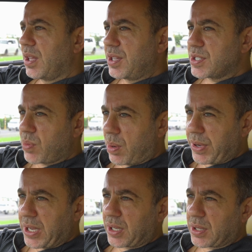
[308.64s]
This one
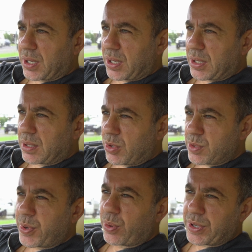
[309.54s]
being the
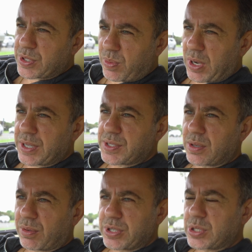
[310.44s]
most purest one is
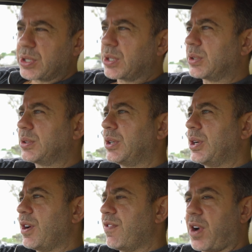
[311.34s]
the original
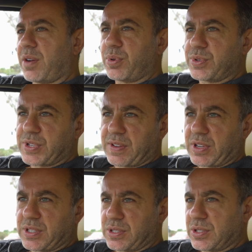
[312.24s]

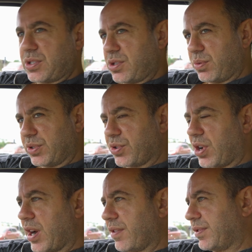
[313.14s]
5.7 two-wheel
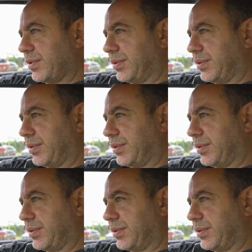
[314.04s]
drive.